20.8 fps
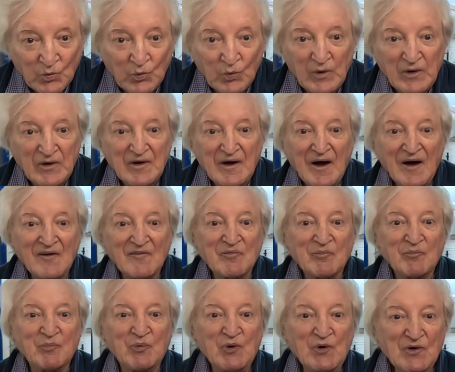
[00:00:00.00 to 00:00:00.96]
we have
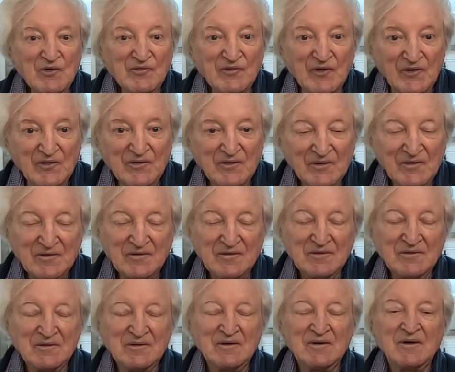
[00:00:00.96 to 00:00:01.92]
proven
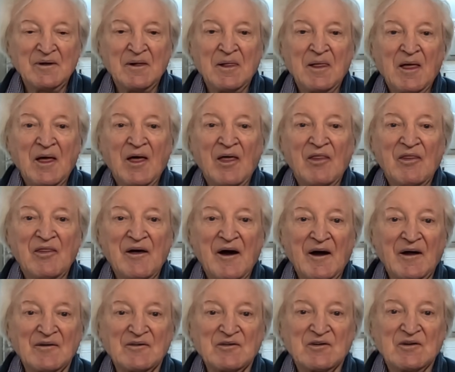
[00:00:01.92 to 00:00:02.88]

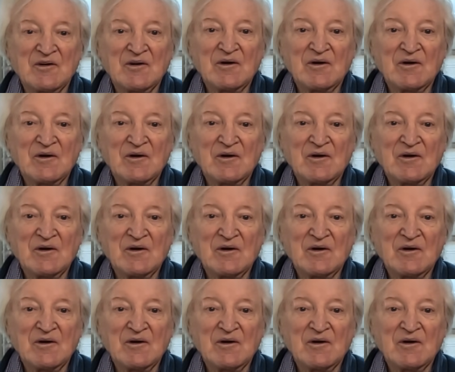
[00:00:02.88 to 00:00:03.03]
that